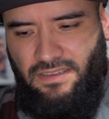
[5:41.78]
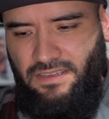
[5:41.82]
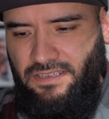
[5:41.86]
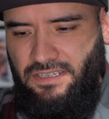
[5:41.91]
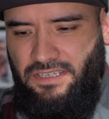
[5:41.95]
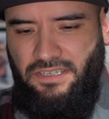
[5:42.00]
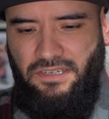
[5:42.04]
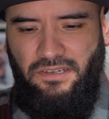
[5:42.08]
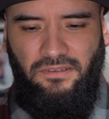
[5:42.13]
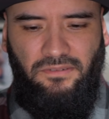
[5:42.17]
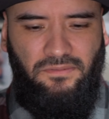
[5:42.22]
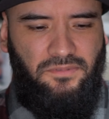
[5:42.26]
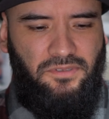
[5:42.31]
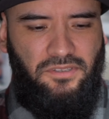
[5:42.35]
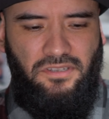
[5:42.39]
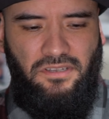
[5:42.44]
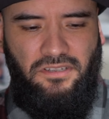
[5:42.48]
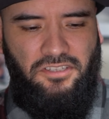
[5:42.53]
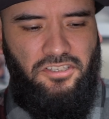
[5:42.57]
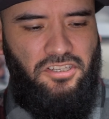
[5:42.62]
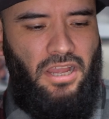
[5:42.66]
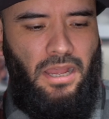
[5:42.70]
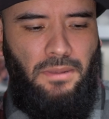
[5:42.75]
you know,
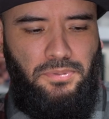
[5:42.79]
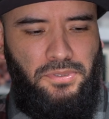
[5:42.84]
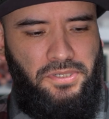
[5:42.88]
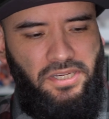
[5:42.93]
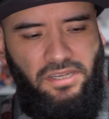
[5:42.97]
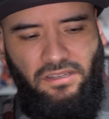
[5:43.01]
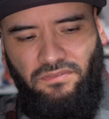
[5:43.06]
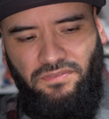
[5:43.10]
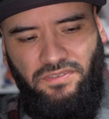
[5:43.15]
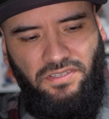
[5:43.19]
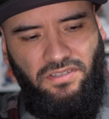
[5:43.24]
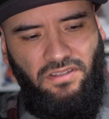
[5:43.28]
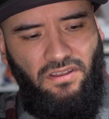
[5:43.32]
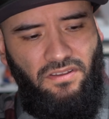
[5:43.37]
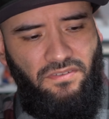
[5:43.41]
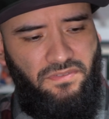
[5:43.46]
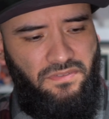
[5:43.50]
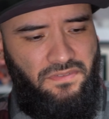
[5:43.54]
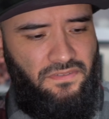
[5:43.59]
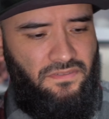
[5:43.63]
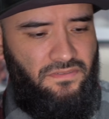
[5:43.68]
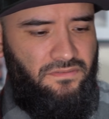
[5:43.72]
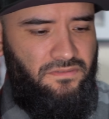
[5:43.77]
top shelf stuff.
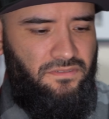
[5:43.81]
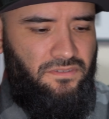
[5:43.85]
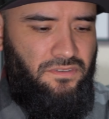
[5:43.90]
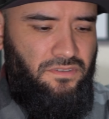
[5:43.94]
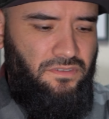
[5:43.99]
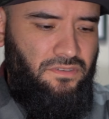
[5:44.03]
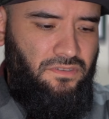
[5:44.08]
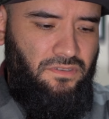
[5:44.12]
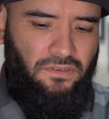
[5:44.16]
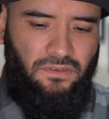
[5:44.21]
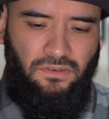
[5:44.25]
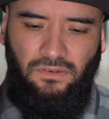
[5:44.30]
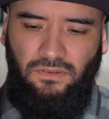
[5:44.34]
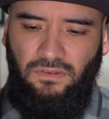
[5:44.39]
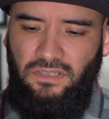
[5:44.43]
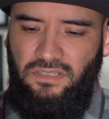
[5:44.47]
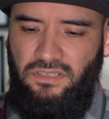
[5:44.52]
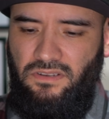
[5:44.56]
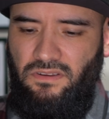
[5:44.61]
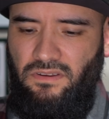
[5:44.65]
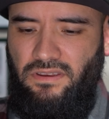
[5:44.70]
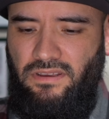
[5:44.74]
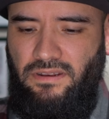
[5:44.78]
So let's
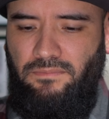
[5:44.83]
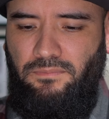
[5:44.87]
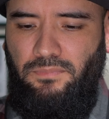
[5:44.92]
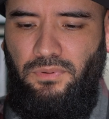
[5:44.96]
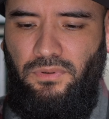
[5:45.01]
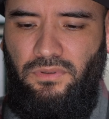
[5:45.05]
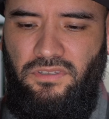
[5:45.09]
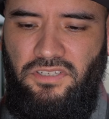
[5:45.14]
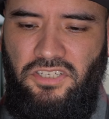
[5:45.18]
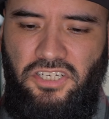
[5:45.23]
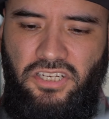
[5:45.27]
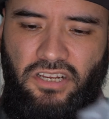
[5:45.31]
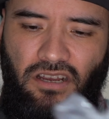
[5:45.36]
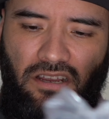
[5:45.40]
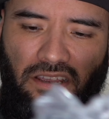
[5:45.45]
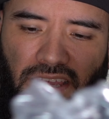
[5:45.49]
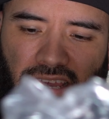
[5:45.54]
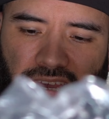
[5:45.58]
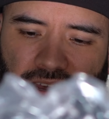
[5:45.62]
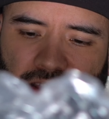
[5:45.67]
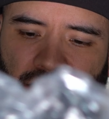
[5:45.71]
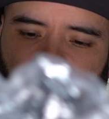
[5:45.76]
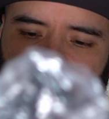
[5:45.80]
go ahead and pull the shock
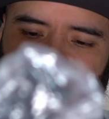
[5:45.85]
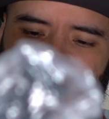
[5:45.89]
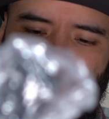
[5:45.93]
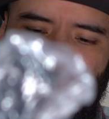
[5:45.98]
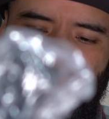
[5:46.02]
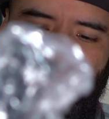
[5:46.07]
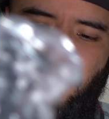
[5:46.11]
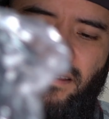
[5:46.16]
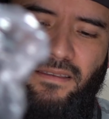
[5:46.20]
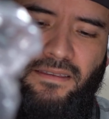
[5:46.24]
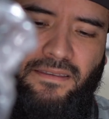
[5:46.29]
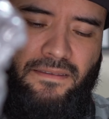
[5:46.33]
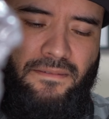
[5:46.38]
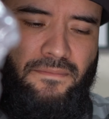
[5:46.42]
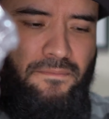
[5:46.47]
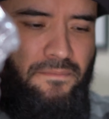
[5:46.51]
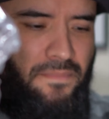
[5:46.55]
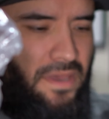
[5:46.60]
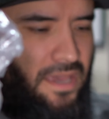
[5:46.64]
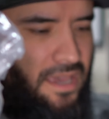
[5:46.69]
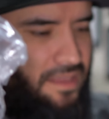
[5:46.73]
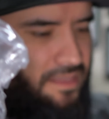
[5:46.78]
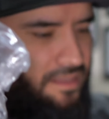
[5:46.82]
out.
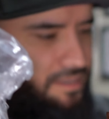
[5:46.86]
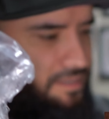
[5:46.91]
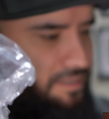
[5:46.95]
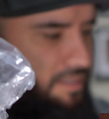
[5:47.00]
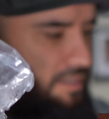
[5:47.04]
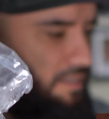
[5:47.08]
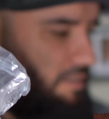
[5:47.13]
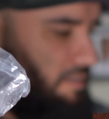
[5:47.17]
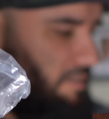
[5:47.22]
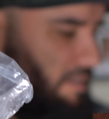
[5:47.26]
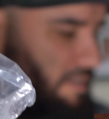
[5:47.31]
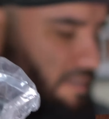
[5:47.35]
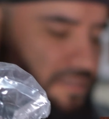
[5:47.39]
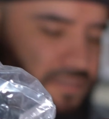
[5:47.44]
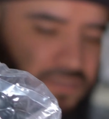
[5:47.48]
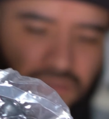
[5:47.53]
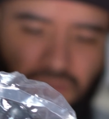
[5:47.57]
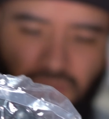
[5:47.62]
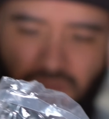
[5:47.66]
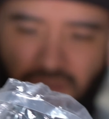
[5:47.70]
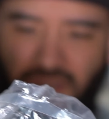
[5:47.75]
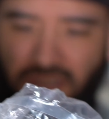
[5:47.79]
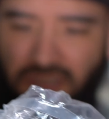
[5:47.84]
Man, this thing is
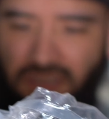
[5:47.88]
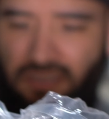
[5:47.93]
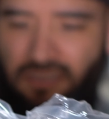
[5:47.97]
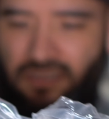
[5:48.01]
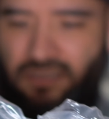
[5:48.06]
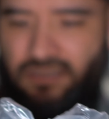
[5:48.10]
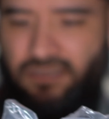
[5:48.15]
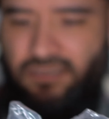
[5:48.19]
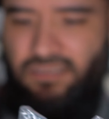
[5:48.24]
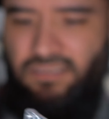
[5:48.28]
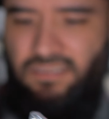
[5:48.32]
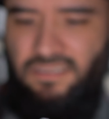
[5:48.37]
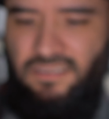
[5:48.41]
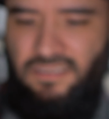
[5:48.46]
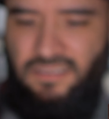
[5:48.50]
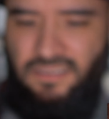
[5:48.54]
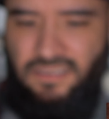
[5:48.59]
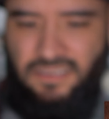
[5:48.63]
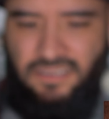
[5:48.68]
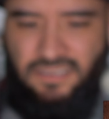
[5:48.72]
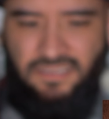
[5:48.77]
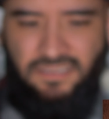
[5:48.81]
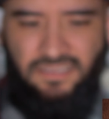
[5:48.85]
gorgeous. Look at
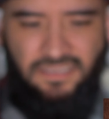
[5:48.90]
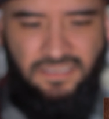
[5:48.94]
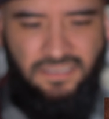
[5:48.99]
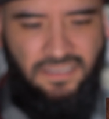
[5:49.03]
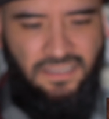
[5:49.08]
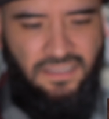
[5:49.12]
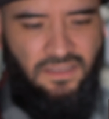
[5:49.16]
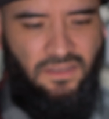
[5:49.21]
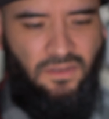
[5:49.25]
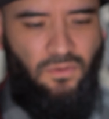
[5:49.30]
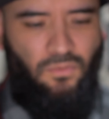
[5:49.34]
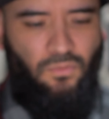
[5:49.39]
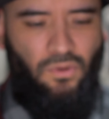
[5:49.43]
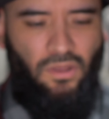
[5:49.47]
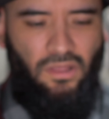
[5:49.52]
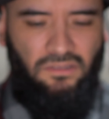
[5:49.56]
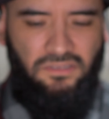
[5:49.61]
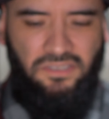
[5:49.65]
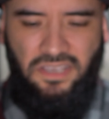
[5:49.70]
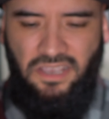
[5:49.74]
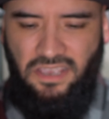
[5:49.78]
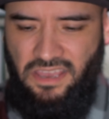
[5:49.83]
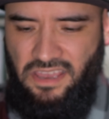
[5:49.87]
this. Well
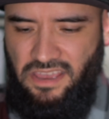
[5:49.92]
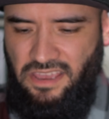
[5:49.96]
taken